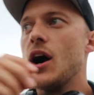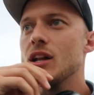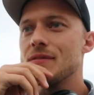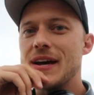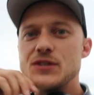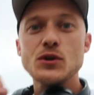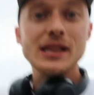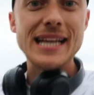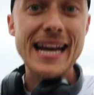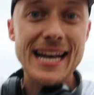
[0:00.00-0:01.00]
all of that, you
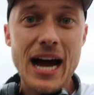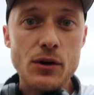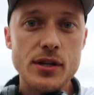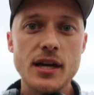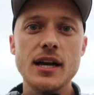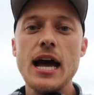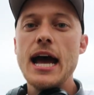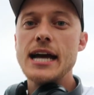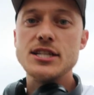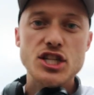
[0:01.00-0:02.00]
let it out,
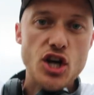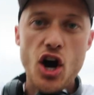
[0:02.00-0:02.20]
it's